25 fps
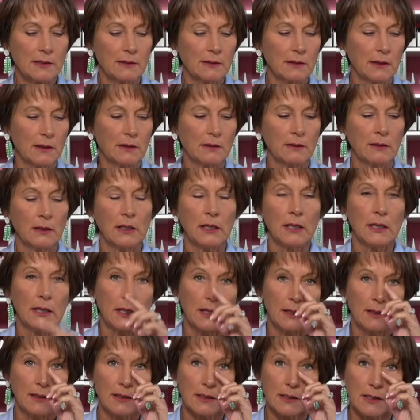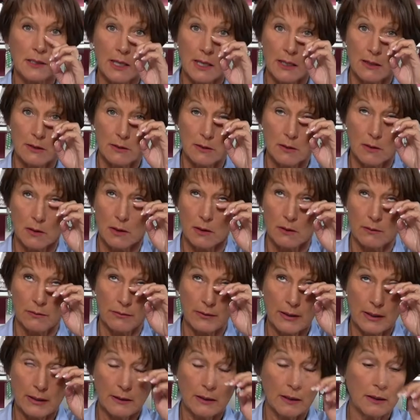And then in this case, you're going to
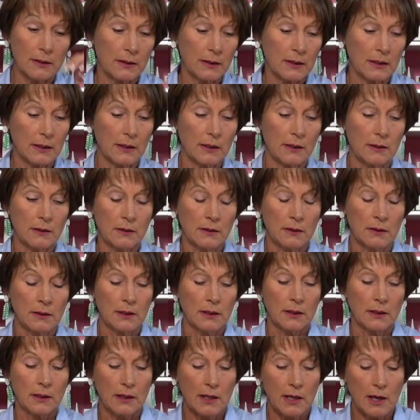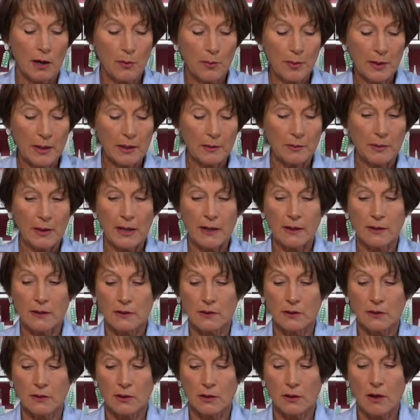find that the Gail Buddy Bag
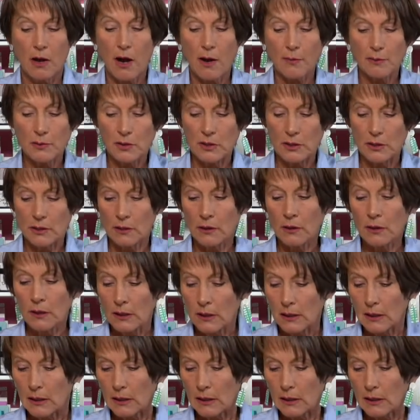is a good option.